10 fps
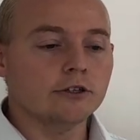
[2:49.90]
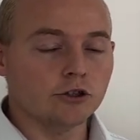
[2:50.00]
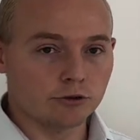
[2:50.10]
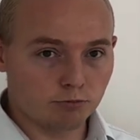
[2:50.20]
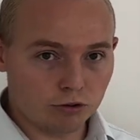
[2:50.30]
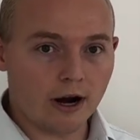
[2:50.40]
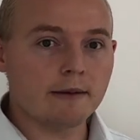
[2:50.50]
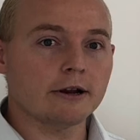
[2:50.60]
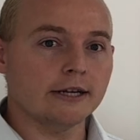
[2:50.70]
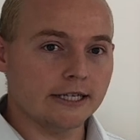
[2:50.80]
your
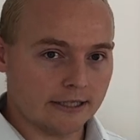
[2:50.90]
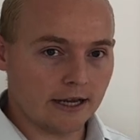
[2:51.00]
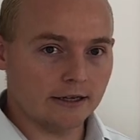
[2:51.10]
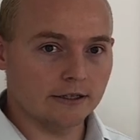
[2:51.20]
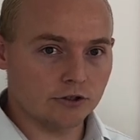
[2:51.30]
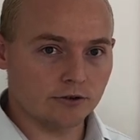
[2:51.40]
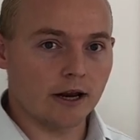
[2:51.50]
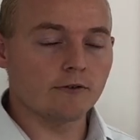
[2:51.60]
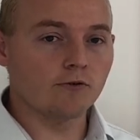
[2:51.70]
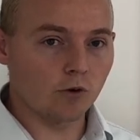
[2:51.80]
primary design
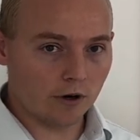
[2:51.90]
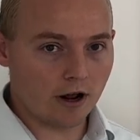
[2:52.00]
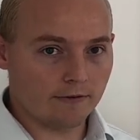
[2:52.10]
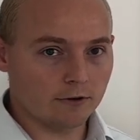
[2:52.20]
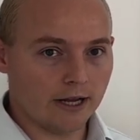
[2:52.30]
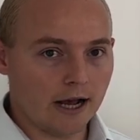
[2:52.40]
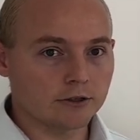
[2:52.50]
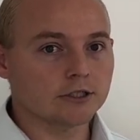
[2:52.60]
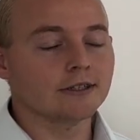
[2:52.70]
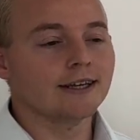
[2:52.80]
constraint for an off-grid
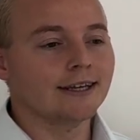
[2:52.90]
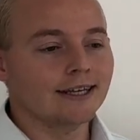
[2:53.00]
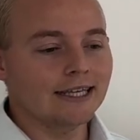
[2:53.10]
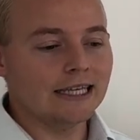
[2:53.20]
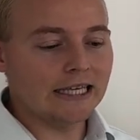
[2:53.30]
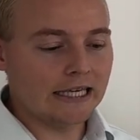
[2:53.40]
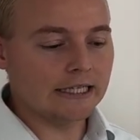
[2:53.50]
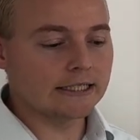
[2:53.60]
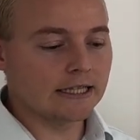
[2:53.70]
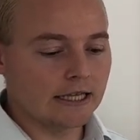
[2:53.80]
house
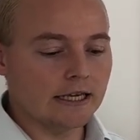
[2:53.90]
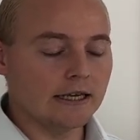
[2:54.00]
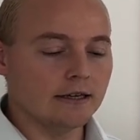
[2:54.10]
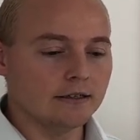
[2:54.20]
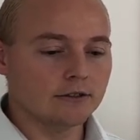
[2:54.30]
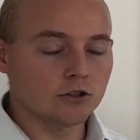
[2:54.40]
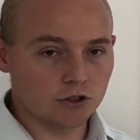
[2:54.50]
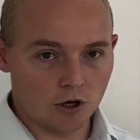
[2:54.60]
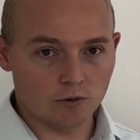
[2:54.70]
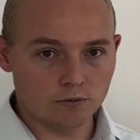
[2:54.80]
is the
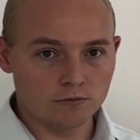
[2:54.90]
snow.